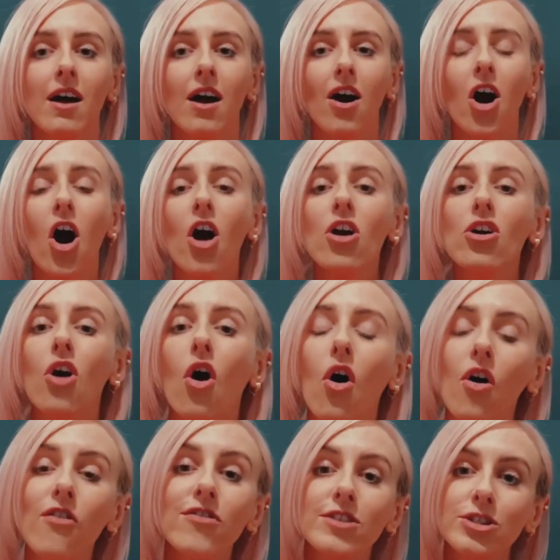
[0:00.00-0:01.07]
How
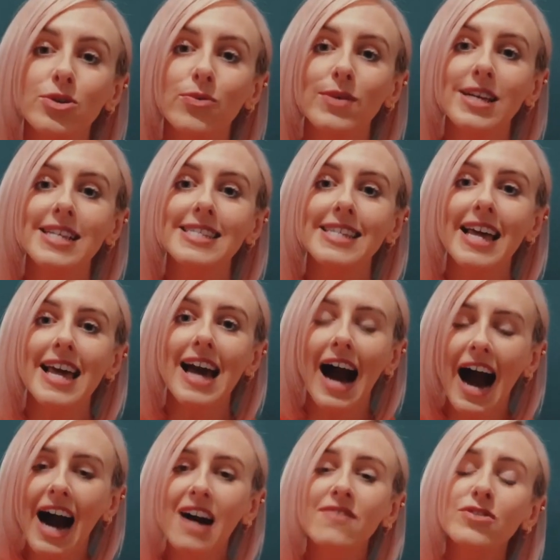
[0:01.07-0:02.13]
often do we say,
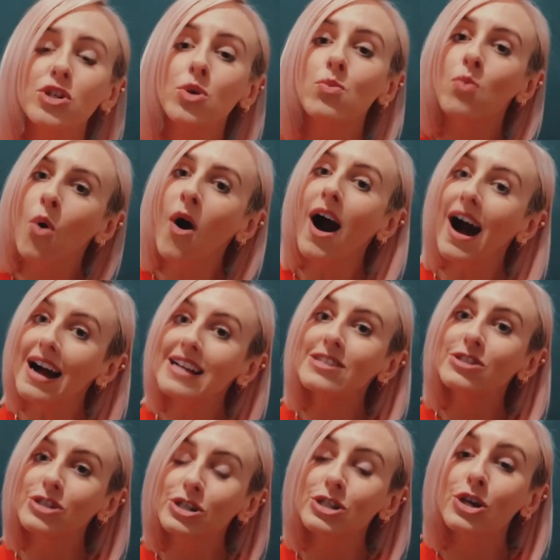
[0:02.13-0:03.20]
after what I
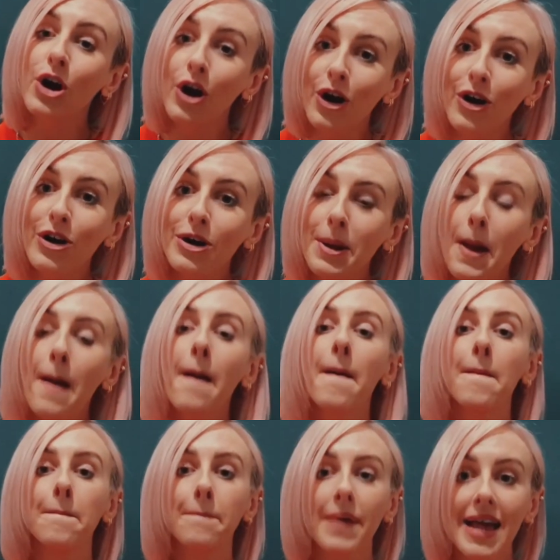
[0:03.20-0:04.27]
just heard,
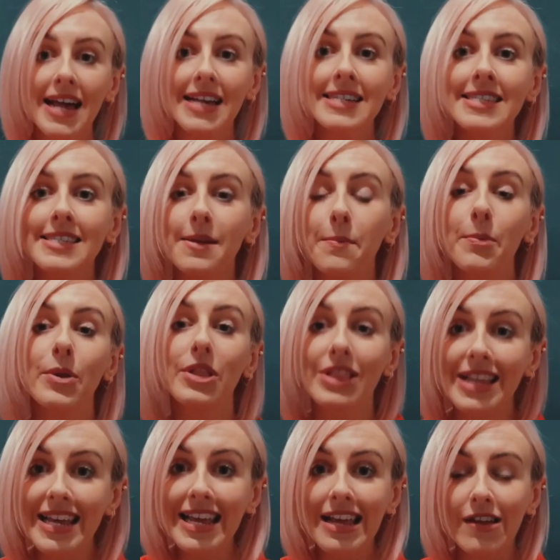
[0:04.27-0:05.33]
best
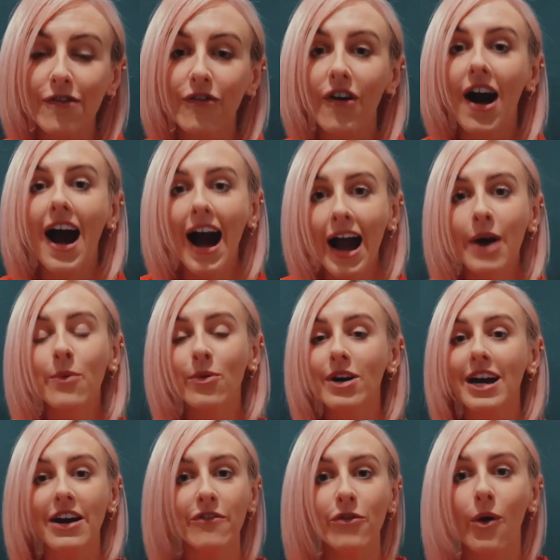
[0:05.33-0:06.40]
believe I will
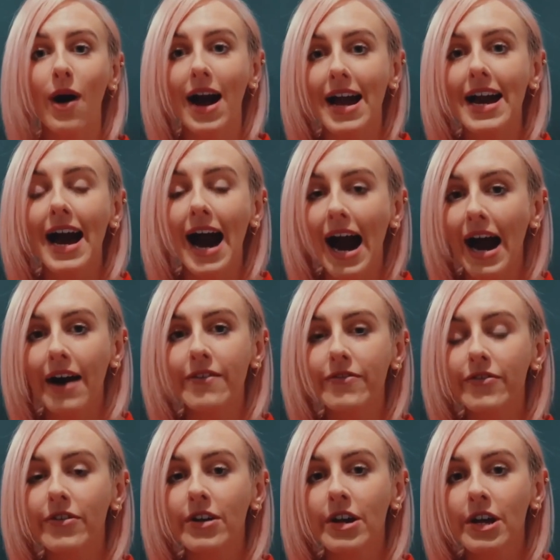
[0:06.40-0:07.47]
give what I have?
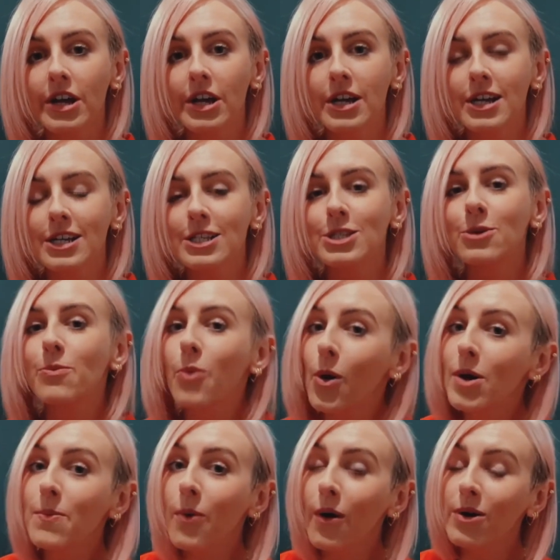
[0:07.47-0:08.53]
So boy
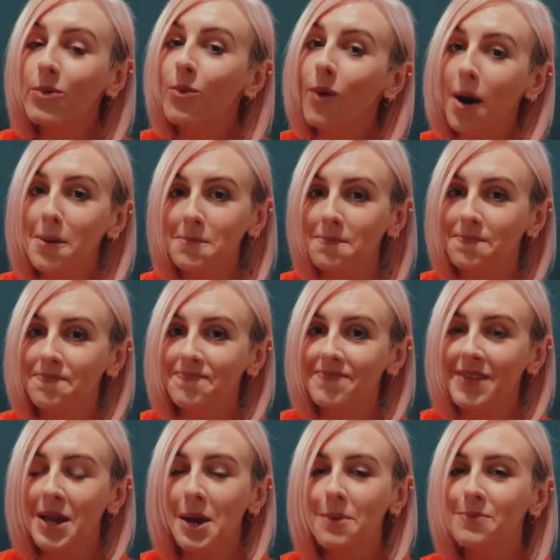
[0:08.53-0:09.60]
point one,
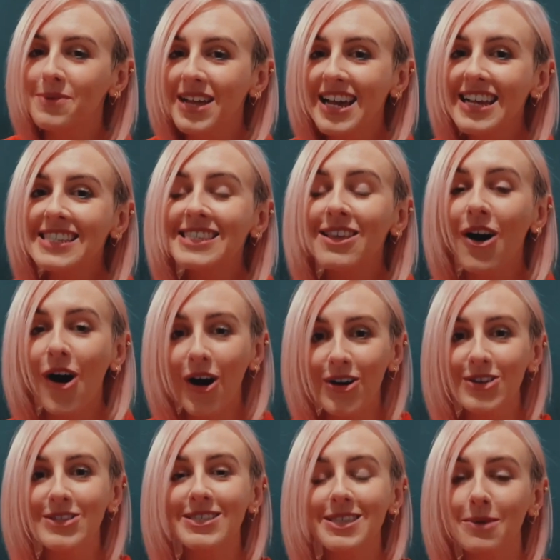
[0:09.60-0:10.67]
bless the
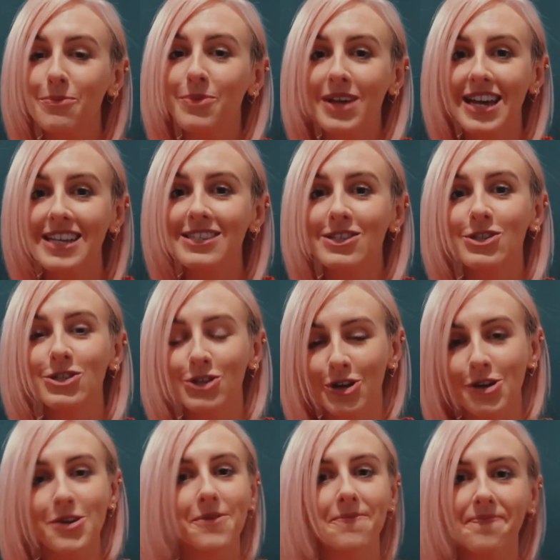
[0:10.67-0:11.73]
house that blesses
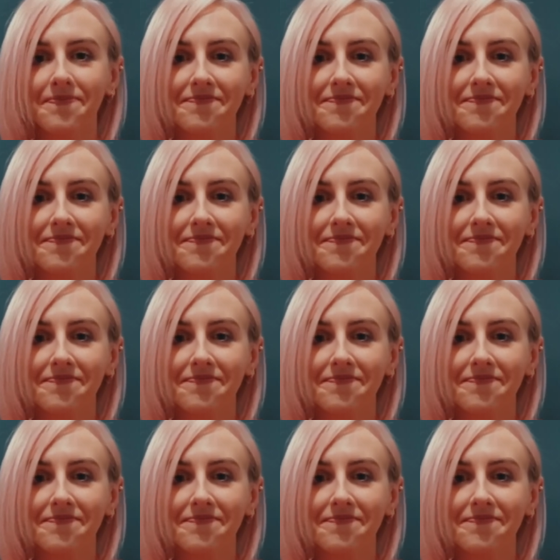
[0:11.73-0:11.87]
you.